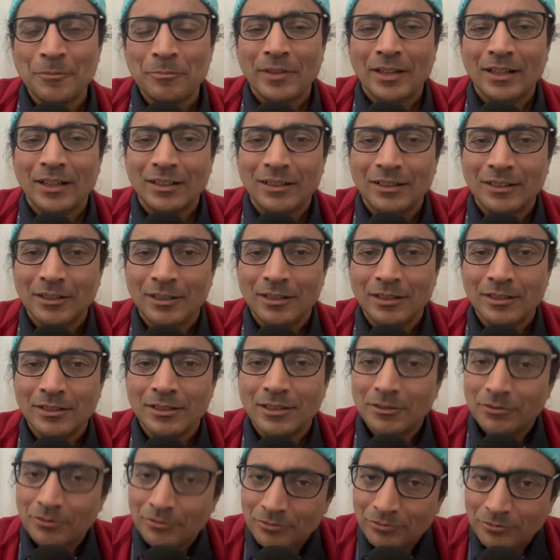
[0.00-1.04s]

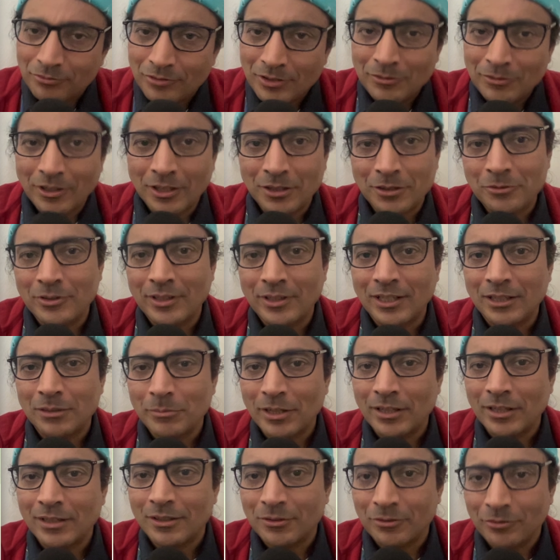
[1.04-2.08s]
If we want to, we can
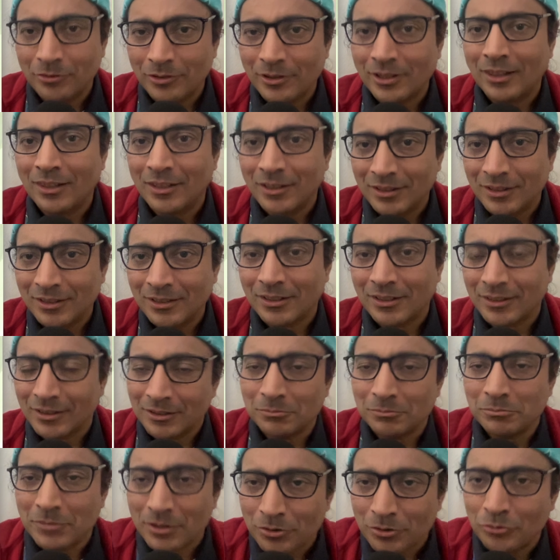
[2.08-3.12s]
make it further
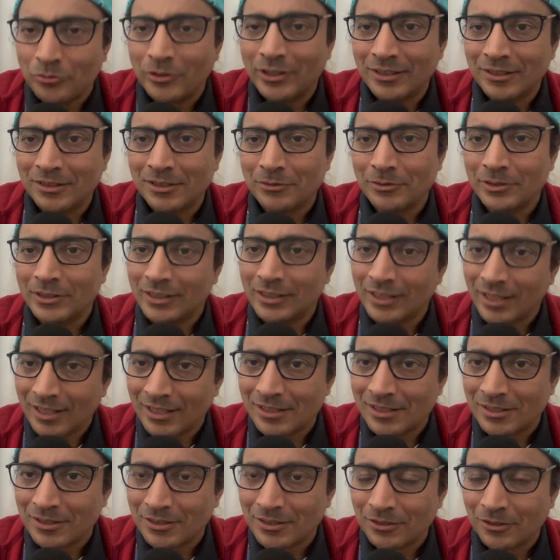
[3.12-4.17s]
sweeter with
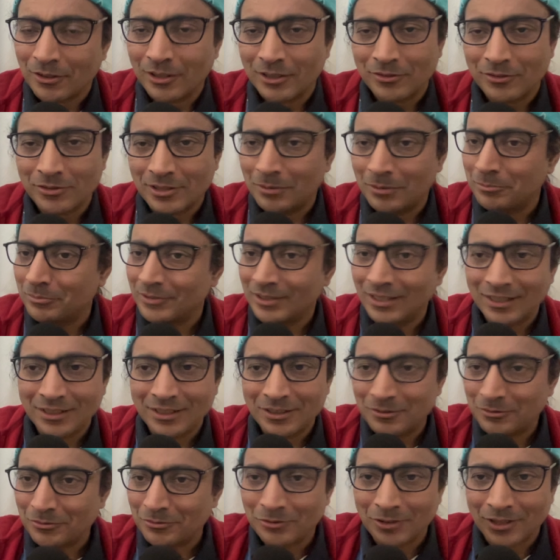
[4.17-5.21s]
dates or some
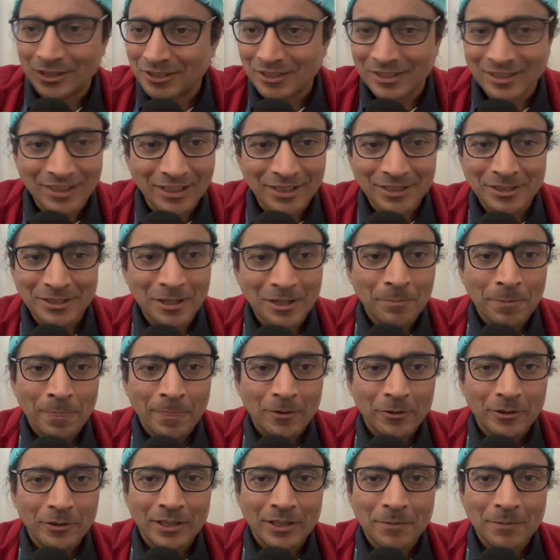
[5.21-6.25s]
date version, right?
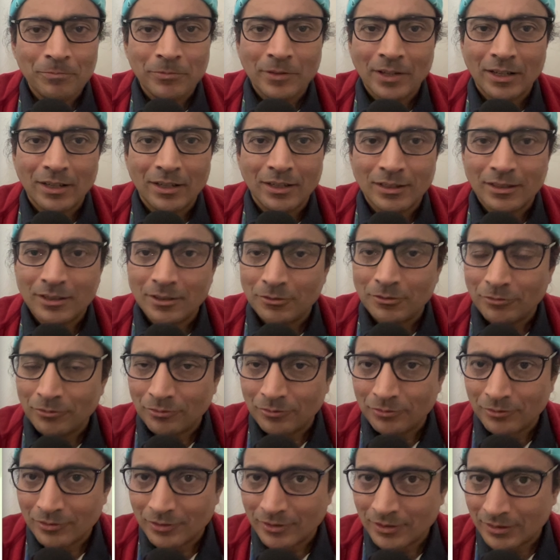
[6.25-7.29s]
Okay,
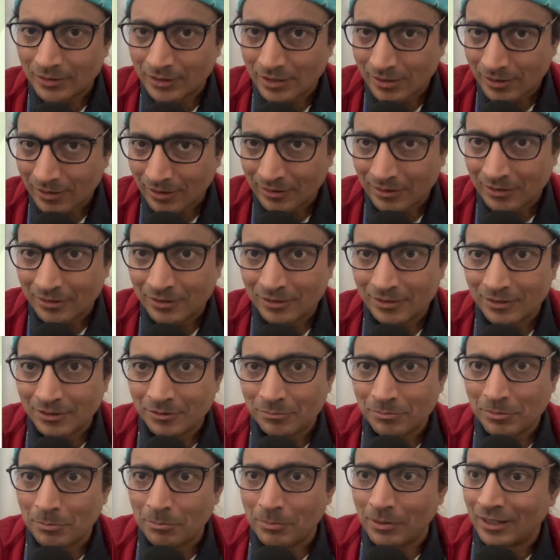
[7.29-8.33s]
if this can
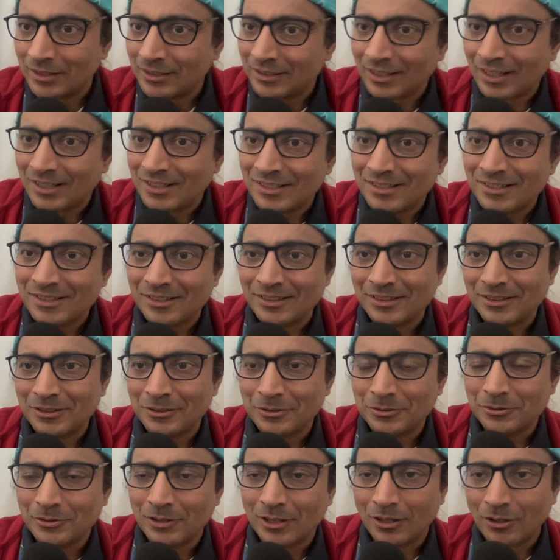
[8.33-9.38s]
be blenderized
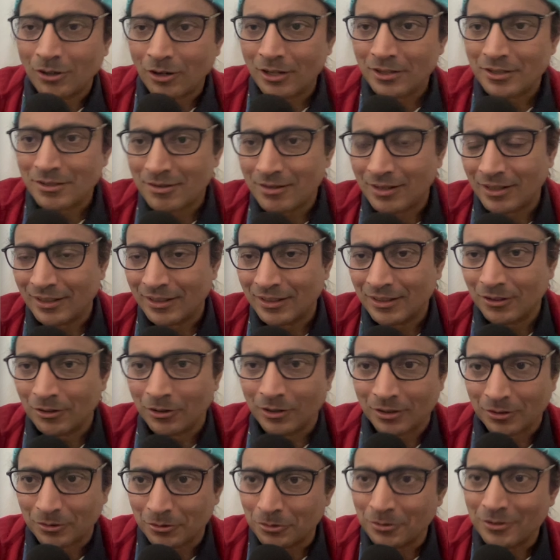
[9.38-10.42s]
into a hot drink
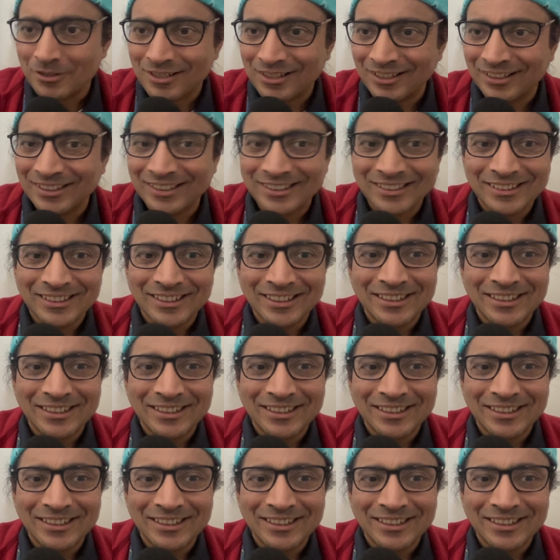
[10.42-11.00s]
or a cold drink.